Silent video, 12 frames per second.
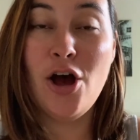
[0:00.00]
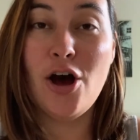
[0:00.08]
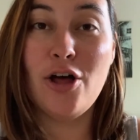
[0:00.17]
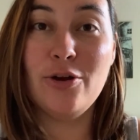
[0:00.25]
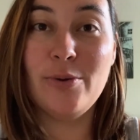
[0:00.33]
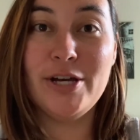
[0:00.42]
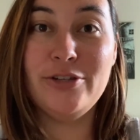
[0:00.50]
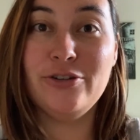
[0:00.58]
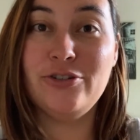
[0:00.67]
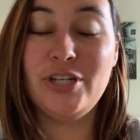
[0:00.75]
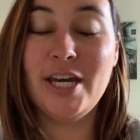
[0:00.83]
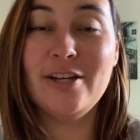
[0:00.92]
Otherwise, your
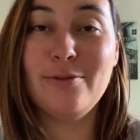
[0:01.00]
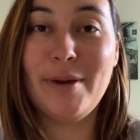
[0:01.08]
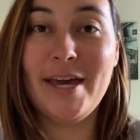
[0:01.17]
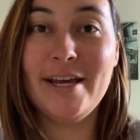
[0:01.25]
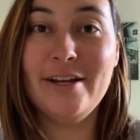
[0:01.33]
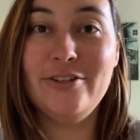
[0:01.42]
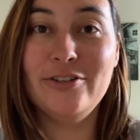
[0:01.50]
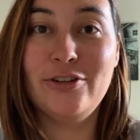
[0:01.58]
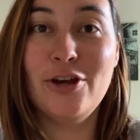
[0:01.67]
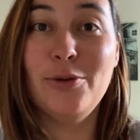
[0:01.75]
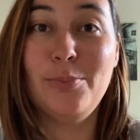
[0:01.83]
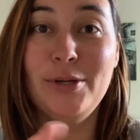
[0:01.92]
checked baggage is
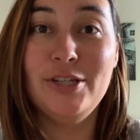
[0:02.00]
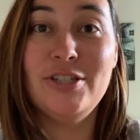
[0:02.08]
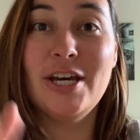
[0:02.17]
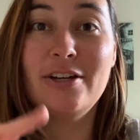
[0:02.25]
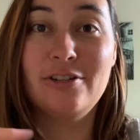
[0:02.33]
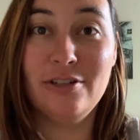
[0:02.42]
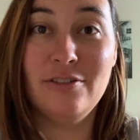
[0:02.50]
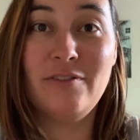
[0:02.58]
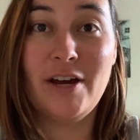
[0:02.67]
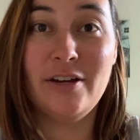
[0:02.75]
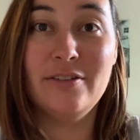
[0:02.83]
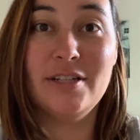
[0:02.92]
going to be checked to the
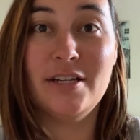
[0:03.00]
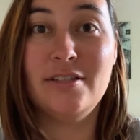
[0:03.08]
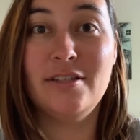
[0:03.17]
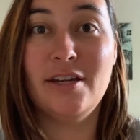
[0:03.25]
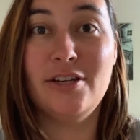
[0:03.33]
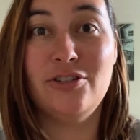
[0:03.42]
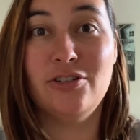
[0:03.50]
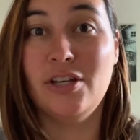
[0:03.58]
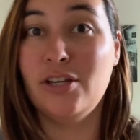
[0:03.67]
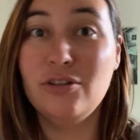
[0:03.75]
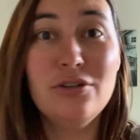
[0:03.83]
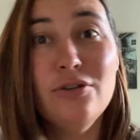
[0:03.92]
final destination
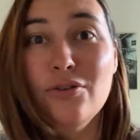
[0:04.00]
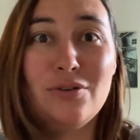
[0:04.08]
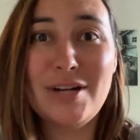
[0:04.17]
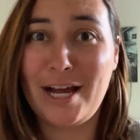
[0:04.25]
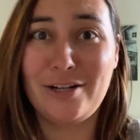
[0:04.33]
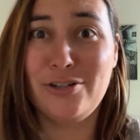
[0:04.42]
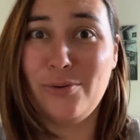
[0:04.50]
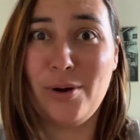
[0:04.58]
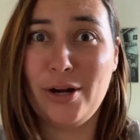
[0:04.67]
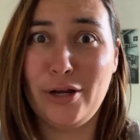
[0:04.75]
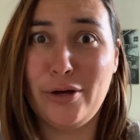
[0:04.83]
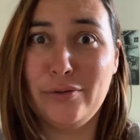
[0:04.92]
that you don't actually
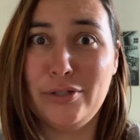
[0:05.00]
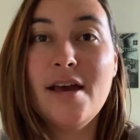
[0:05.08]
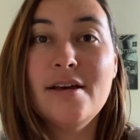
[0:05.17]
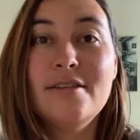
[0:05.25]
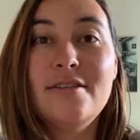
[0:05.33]
want to go to.